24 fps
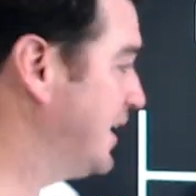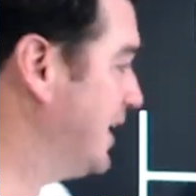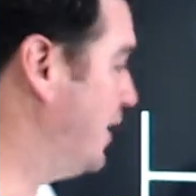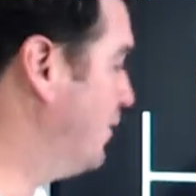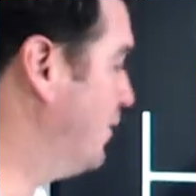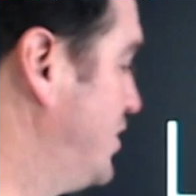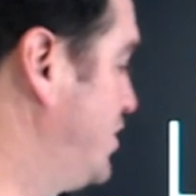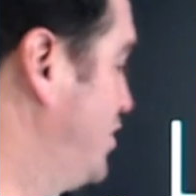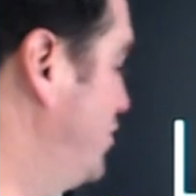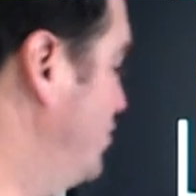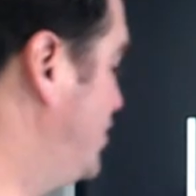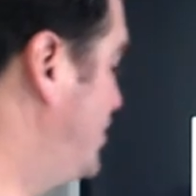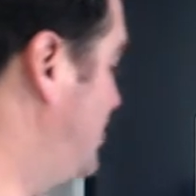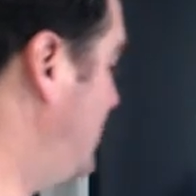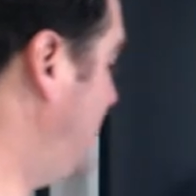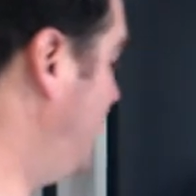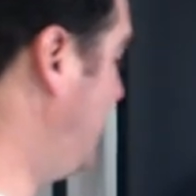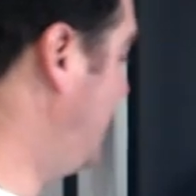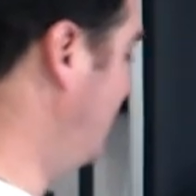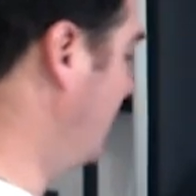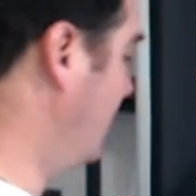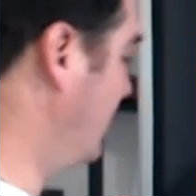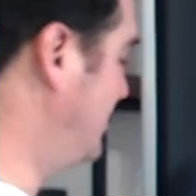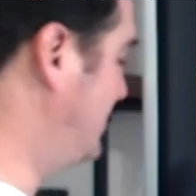Now, what you
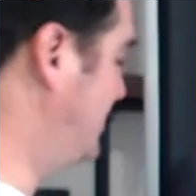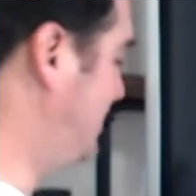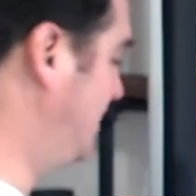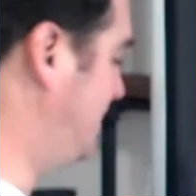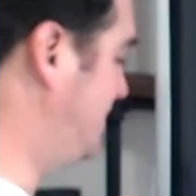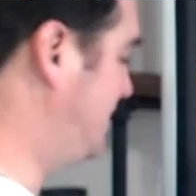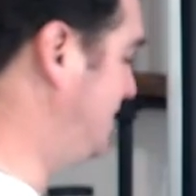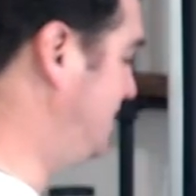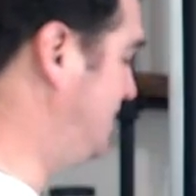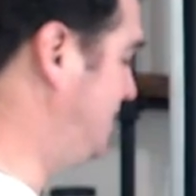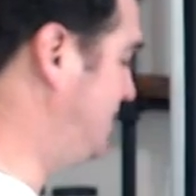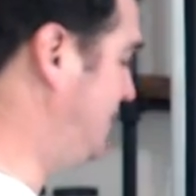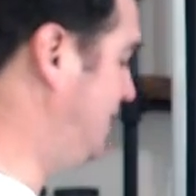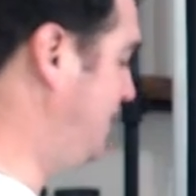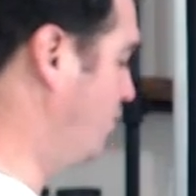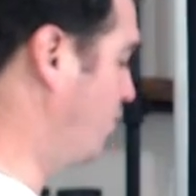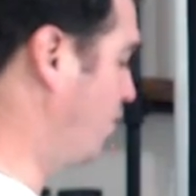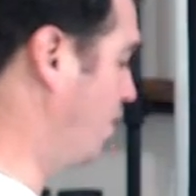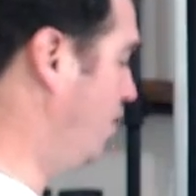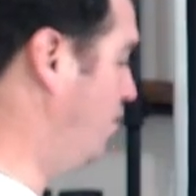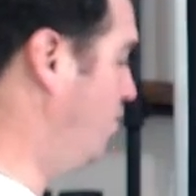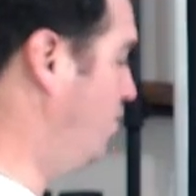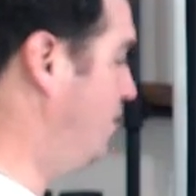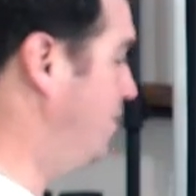see here is this is
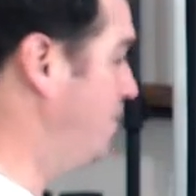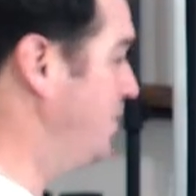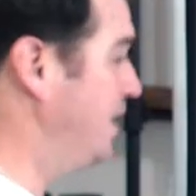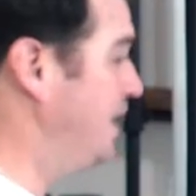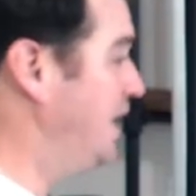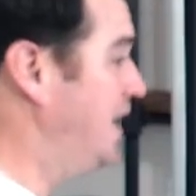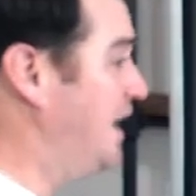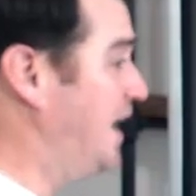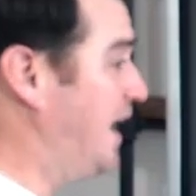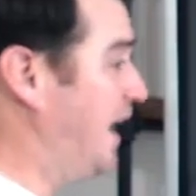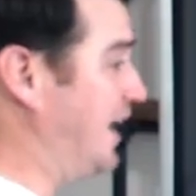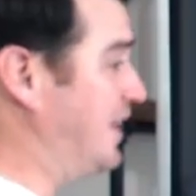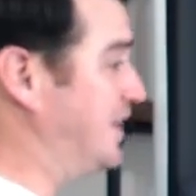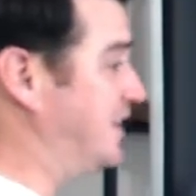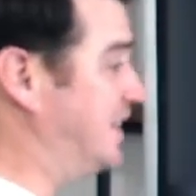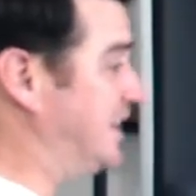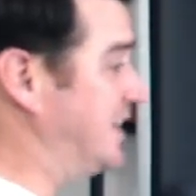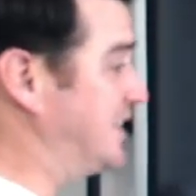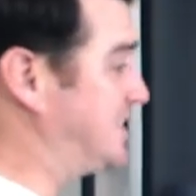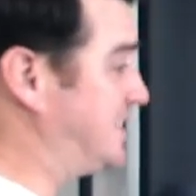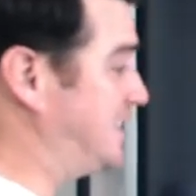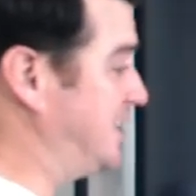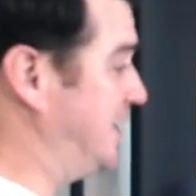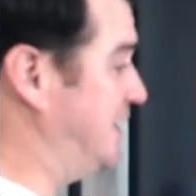0,
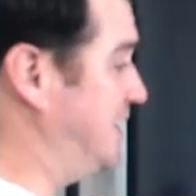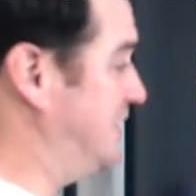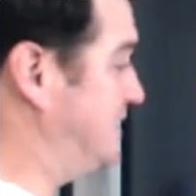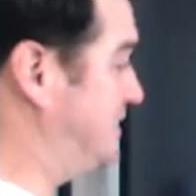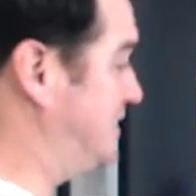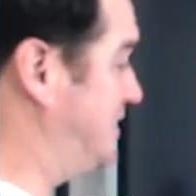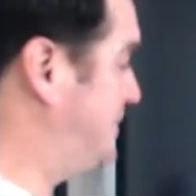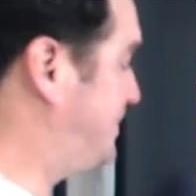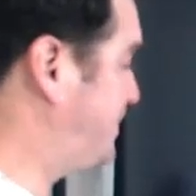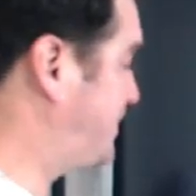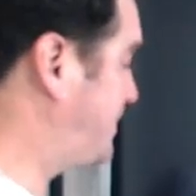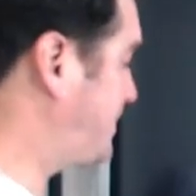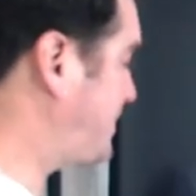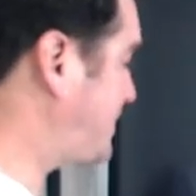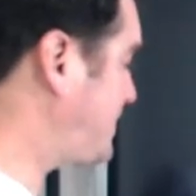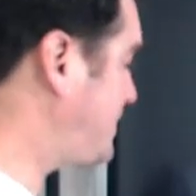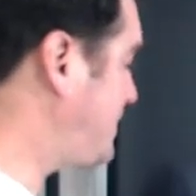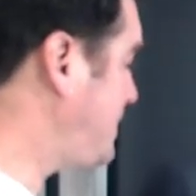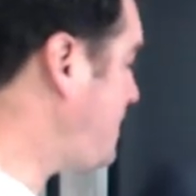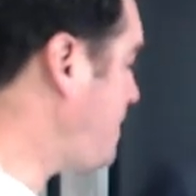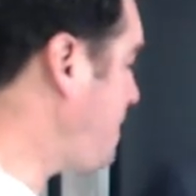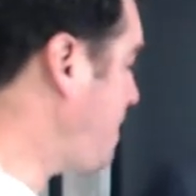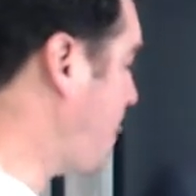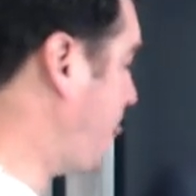and this is
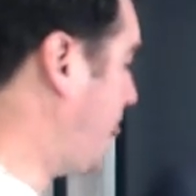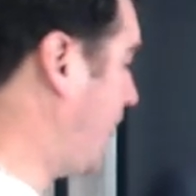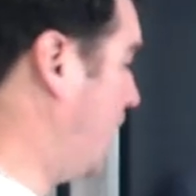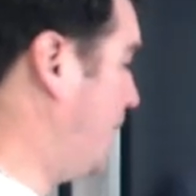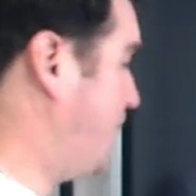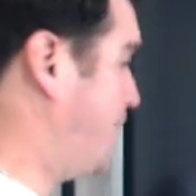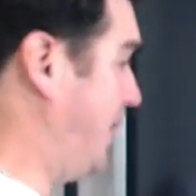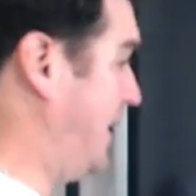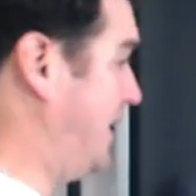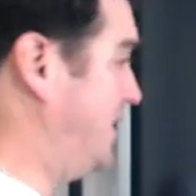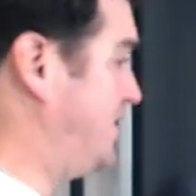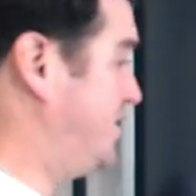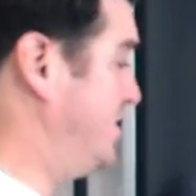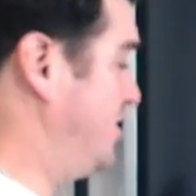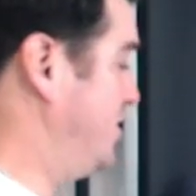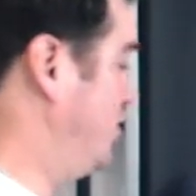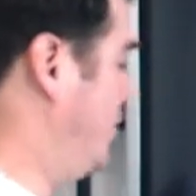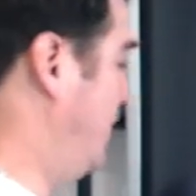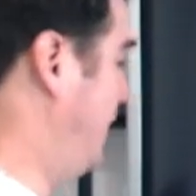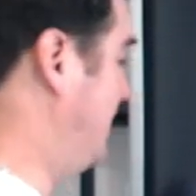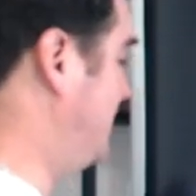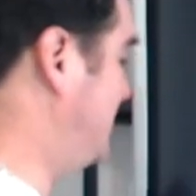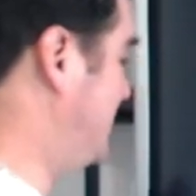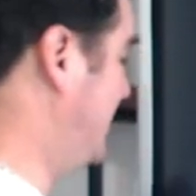a
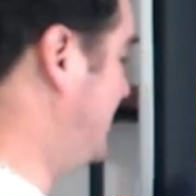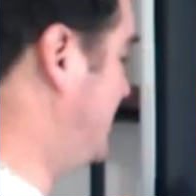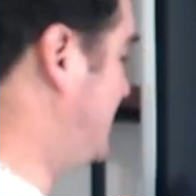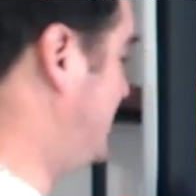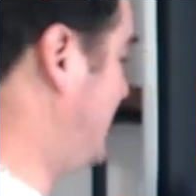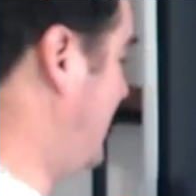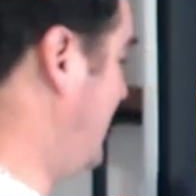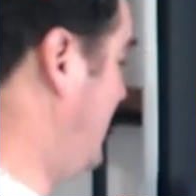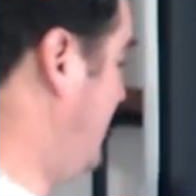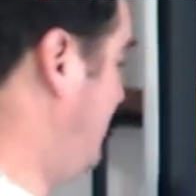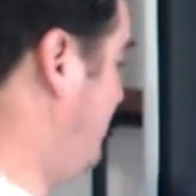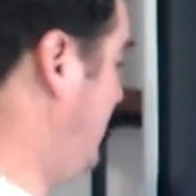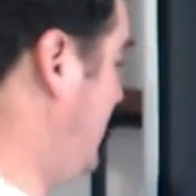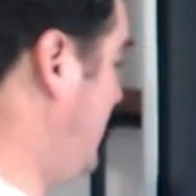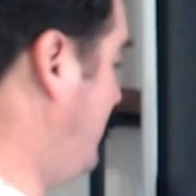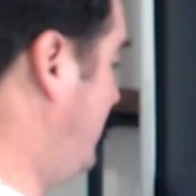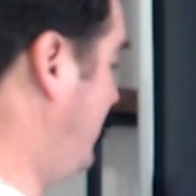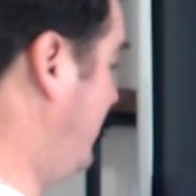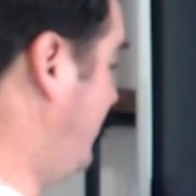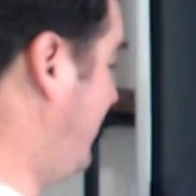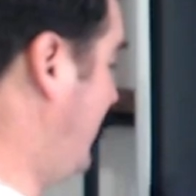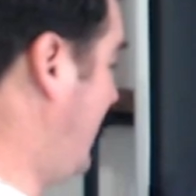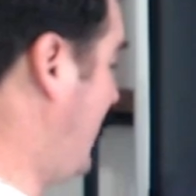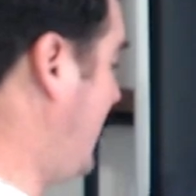patient who has, let's say, a
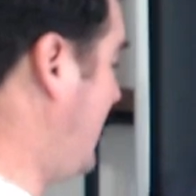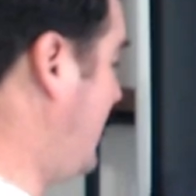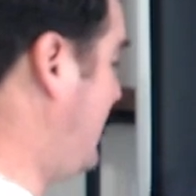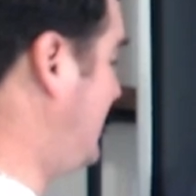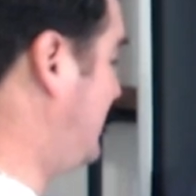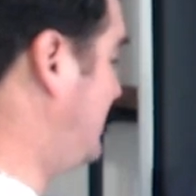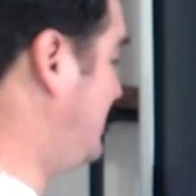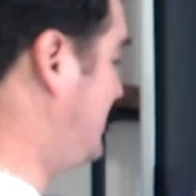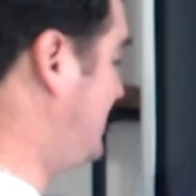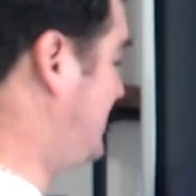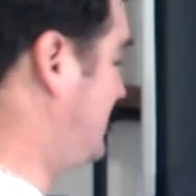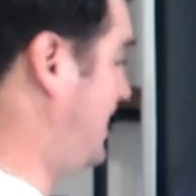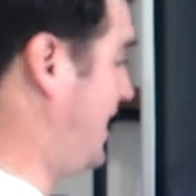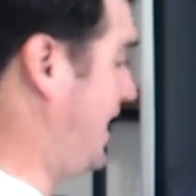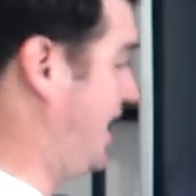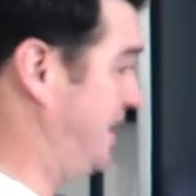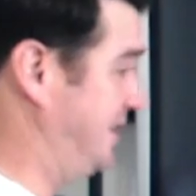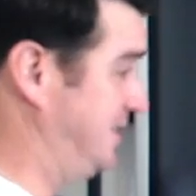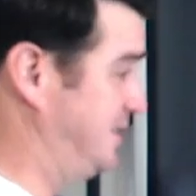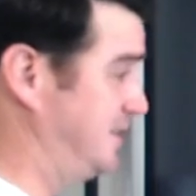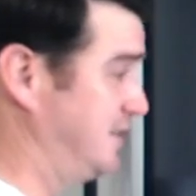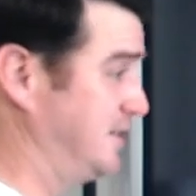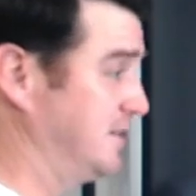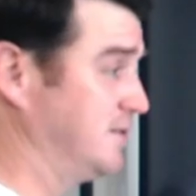PEEP of 8
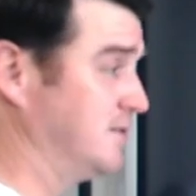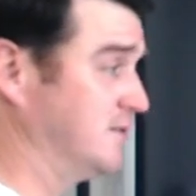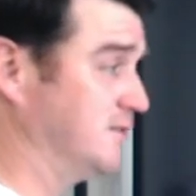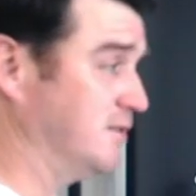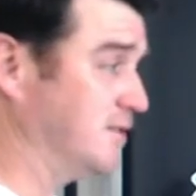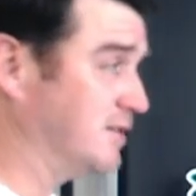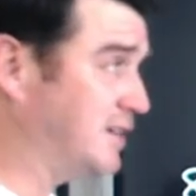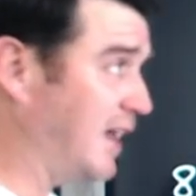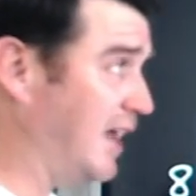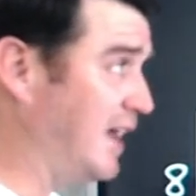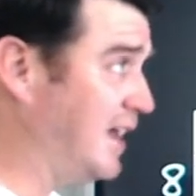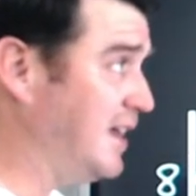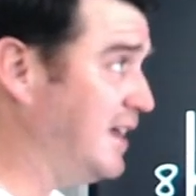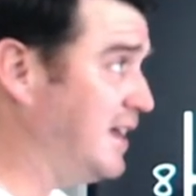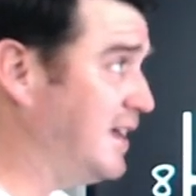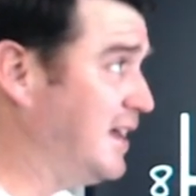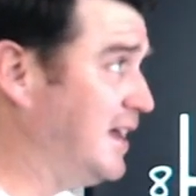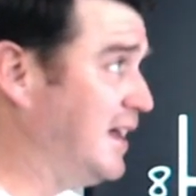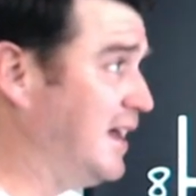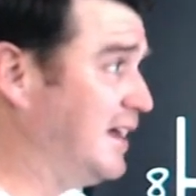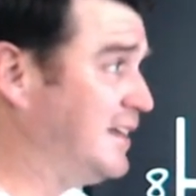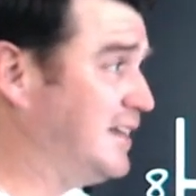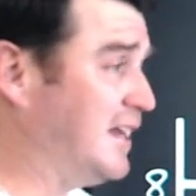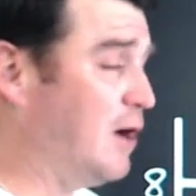set, okay?